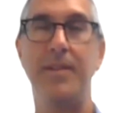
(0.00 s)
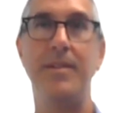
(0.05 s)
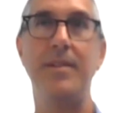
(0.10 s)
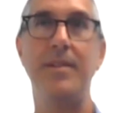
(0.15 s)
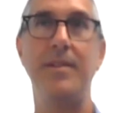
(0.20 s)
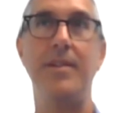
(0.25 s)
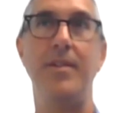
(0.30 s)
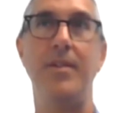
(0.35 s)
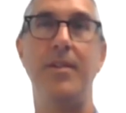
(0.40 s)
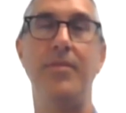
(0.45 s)

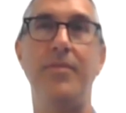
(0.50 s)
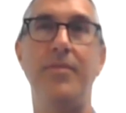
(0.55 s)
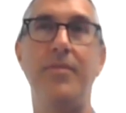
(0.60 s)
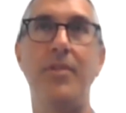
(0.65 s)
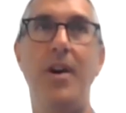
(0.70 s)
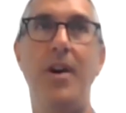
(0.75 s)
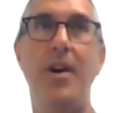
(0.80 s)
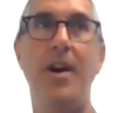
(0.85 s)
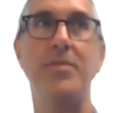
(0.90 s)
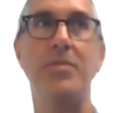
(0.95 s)
you know,
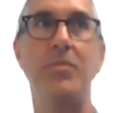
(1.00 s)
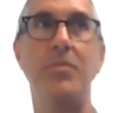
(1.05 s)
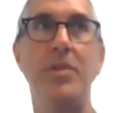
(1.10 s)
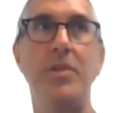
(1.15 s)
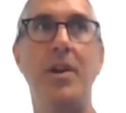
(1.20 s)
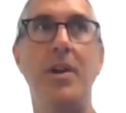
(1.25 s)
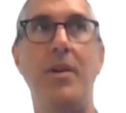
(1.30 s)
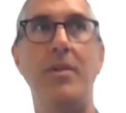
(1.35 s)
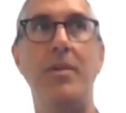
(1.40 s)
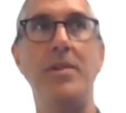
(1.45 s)
for us, we
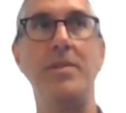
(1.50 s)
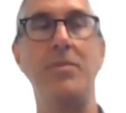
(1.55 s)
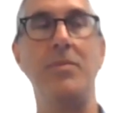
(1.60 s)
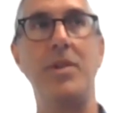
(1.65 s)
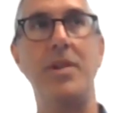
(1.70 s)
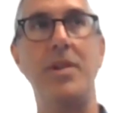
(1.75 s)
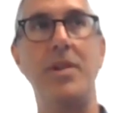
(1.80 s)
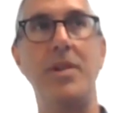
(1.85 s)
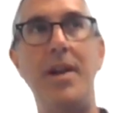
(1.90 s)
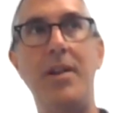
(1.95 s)
uh, we,
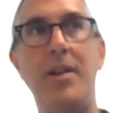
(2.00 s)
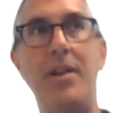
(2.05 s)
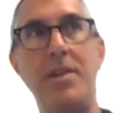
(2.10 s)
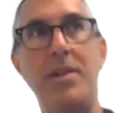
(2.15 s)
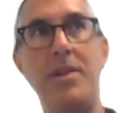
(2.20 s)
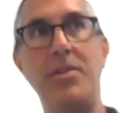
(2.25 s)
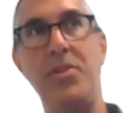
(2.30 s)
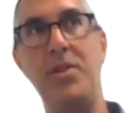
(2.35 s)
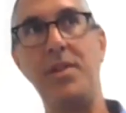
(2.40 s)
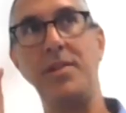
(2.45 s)
we kind of look
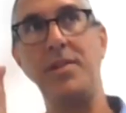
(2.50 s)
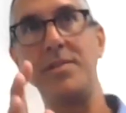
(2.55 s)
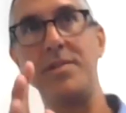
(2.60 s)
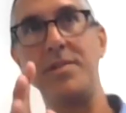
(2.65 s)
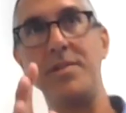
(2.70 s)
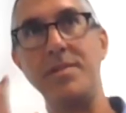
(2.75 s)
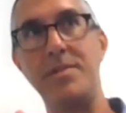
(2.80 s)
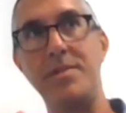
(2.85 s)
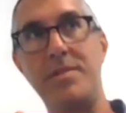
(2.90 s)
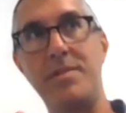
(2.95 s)
at things
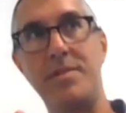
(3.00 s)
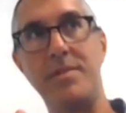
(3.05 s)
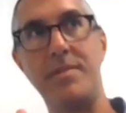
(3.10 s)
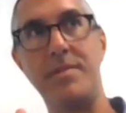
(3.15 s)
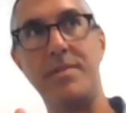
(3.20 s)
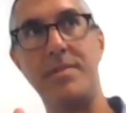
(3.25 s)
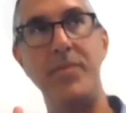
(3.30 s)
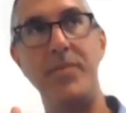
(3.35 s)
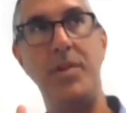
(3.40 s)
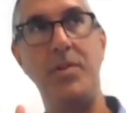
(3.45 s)
as
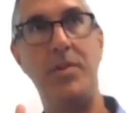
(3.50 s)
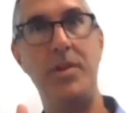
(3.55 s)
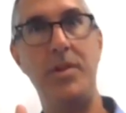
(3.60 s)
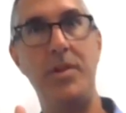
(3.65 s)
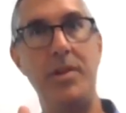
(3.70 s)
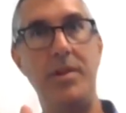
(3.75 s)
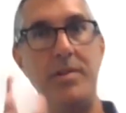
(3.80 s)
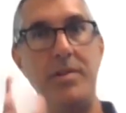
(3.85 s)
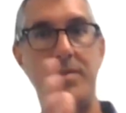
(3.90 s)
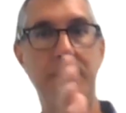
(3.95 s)
you know
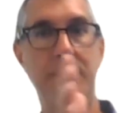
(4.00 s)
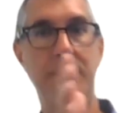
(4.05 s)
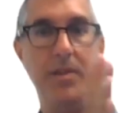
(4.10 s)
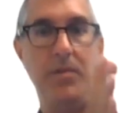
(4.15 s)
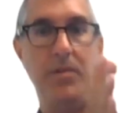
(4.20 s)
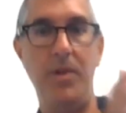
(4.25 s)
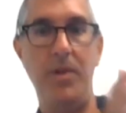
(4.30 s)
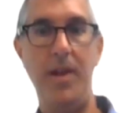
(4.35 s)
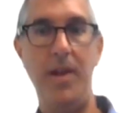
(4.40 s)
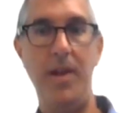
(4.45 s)
intercity
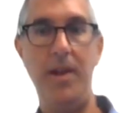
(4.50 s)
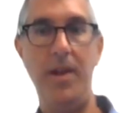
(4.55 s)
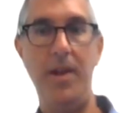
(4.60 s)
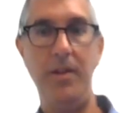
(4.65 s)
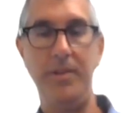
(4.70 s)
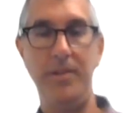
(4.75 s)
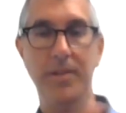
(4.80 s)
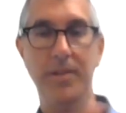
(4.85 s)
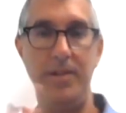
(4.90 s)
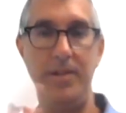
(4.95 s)
rail
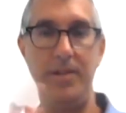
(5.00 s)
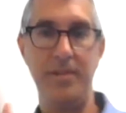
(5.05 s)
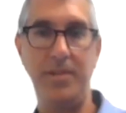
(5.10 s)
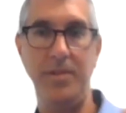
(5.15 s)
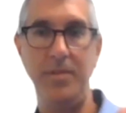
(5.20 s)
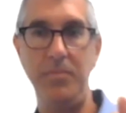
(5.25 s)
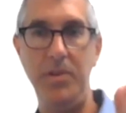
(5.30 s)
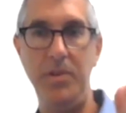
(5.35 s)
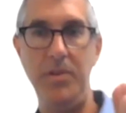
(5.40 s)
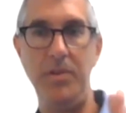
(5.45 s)
and then
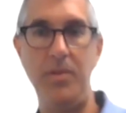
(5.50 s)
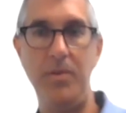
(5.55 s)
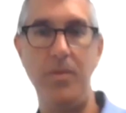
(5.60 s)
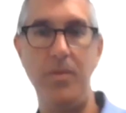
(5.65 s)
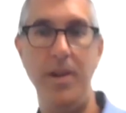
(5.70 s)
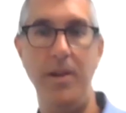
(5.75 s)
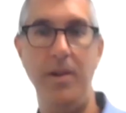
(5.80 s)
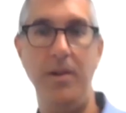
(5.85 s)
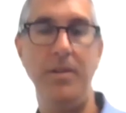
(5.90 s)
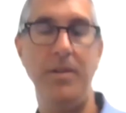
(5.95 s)
commuter
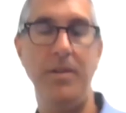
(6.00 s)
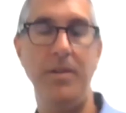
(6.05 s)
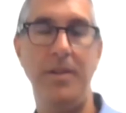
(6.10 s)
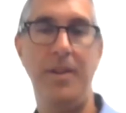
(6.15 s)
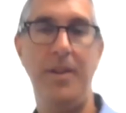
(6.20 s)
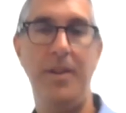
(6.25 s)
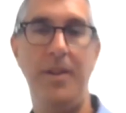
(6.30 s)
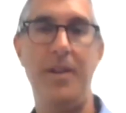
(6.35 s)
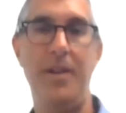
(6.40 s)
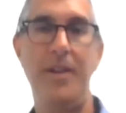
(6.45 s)
rail.
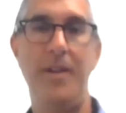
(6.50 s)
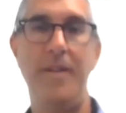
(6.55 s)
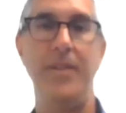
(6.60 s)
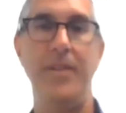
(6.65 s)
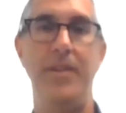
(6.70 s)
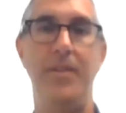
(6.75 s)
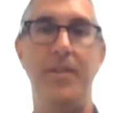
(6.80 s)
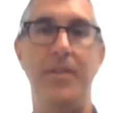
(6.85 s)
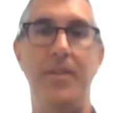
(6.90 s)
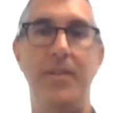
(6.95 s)

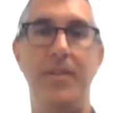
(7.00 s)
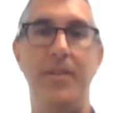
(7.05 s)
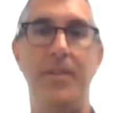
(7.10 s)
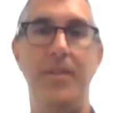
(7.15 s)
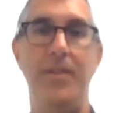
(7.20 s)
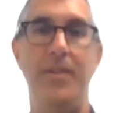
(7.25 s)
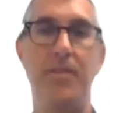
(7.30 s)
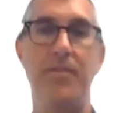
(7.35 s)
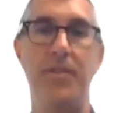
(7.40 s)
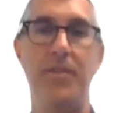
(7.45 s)
You know, I
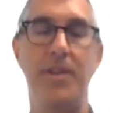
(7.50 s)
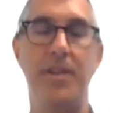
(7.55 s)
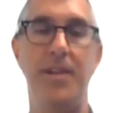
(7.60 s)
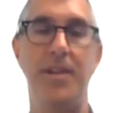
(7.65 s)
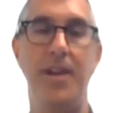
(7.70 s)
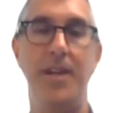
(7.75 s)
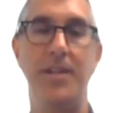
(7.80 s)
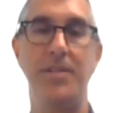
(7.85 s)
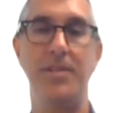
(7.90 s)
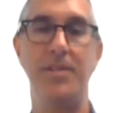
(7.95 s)
think for
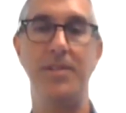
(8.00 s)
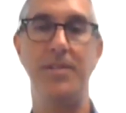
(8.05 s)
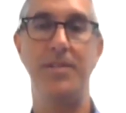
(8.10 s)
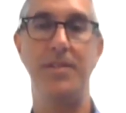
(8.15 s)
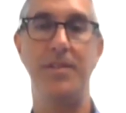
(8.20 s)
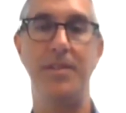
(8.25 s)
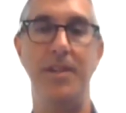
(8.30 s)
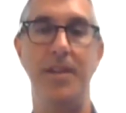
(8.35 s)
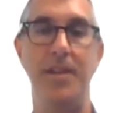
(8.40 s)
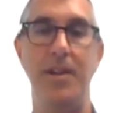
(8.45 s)
connections
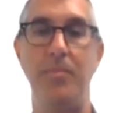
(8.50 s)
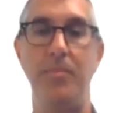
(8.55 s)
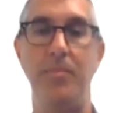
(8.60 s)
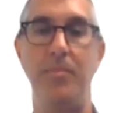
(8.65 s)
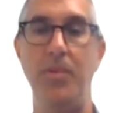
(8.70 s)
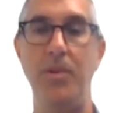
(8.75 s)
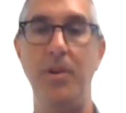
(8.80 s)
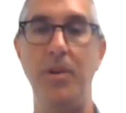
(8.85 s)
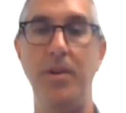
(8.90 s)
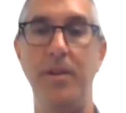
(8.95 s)
to the
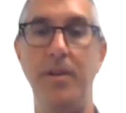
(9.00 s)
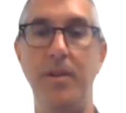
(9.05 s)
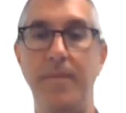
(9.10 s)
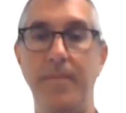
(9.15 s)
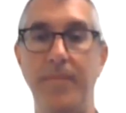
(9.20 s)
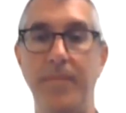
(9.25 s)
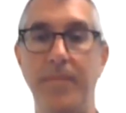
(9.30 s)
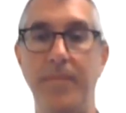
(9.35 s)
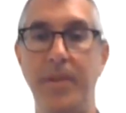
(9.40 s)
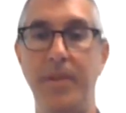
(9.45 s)
airport,
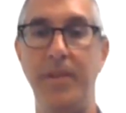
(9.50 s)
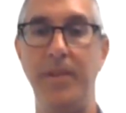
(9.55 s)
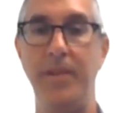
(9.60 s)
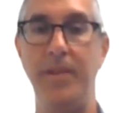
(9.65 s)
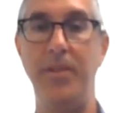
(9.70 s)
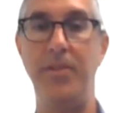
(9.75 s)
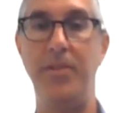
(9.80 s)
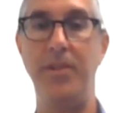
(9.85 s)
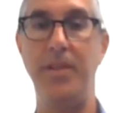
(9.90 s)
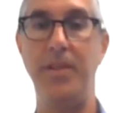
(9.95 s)
you know,
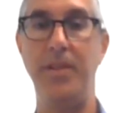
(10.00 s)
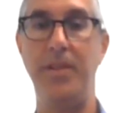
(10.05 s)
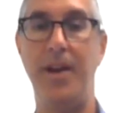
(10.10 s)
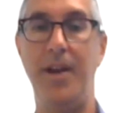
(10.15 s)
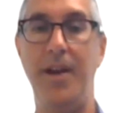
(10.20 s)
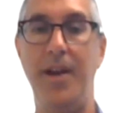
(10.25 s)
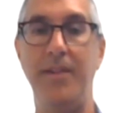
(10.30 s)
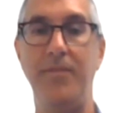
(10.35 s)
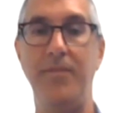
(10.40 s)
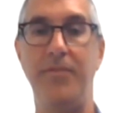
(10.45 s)
I think
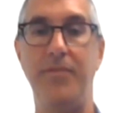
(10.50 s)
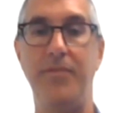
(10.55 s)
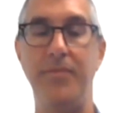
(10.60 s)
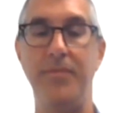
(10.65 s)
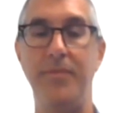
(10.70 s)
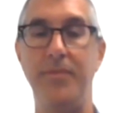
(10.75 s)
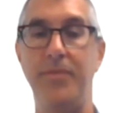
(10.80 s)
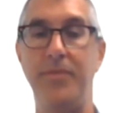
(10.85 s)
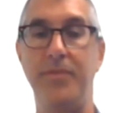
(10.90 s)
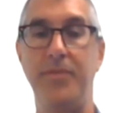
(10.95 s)
that
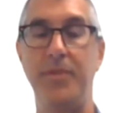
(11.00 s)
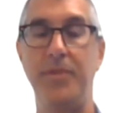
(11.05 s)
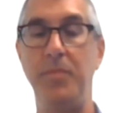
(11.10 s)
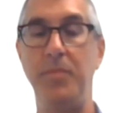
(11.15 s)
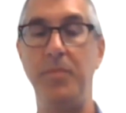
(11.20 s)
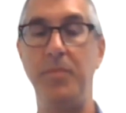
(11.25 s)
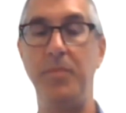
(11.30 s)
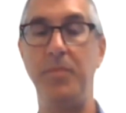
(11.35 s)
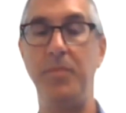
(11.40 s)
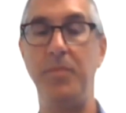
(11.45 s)
to
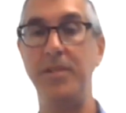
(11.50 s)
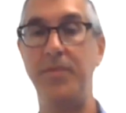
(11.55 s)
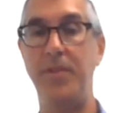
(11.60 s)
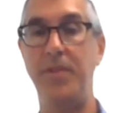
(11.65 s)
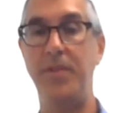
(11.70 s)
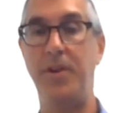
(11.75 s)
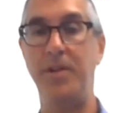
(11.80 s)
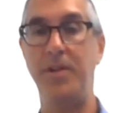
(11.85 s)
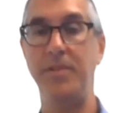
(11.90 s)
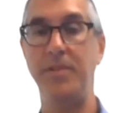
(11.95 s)
me at least
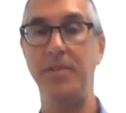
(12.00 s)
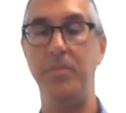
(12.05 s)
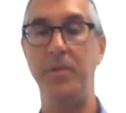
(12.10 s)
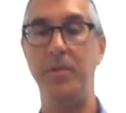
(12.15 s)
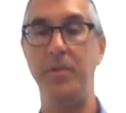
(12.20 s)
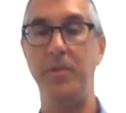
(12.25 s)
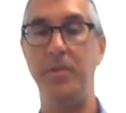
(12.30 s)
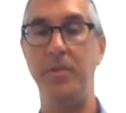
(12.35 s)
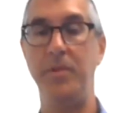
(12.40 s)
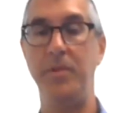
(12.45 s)
falls a little bit
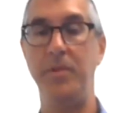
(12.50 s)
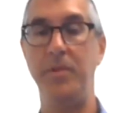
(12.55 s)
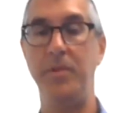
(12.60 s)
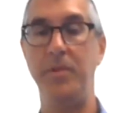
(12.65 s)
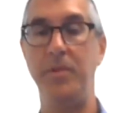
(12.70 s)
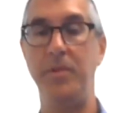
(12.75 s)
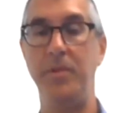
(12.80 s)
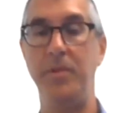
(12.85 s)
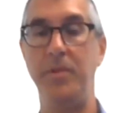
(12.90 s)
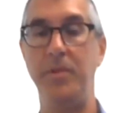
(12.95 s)
more on the
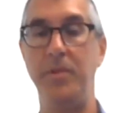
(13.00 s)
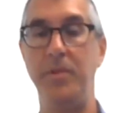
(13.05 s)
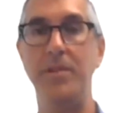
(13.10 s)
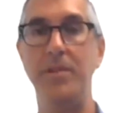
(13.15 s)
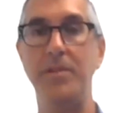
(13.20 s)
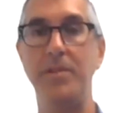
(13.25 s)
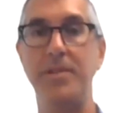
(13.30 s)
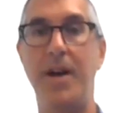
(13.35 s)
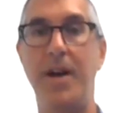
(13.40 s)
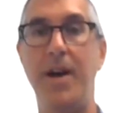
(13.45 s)
commuter rail
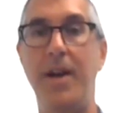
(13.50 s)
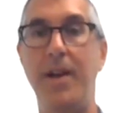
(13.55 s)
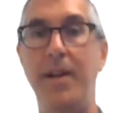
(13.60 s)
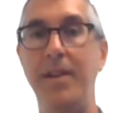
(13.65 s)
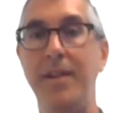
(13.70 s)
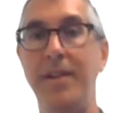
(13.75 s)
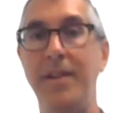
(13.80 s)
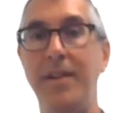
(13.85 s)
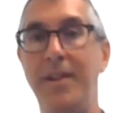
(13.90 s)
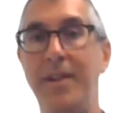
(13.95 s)

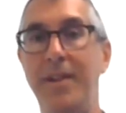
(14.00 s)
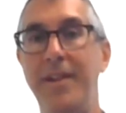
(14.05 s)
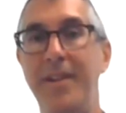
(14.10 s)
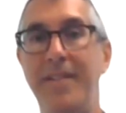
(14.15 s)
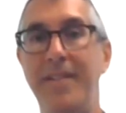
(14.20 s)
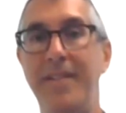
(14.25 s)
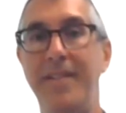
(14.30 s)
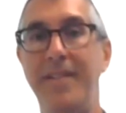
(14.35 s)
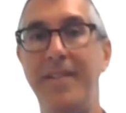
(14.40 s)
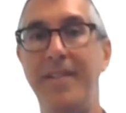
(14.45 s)
side.
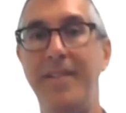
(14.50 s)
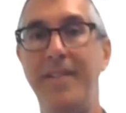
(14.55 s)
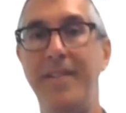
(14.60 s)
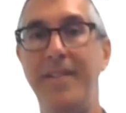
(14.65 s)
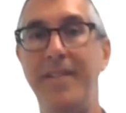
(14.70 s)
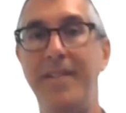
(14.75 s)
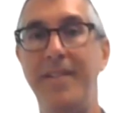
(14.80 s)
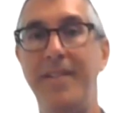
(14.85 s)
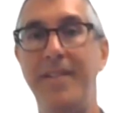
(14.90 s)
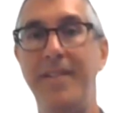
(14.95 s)
You know, you
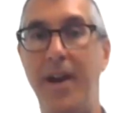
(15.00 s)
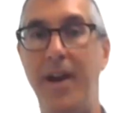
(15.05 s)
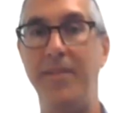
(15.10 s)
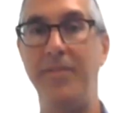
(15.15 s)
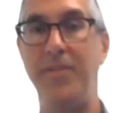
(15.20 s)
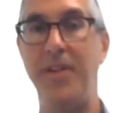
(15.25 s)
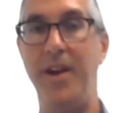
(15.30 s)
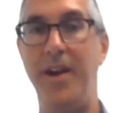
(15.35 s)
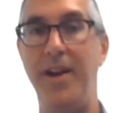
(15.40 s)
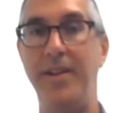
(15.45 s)
want to
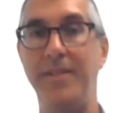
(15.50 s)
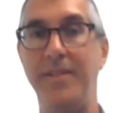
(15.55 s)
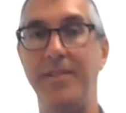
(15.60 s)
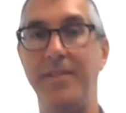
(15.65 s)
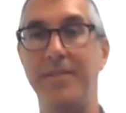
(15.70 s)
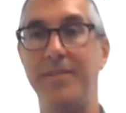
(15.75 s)
have that,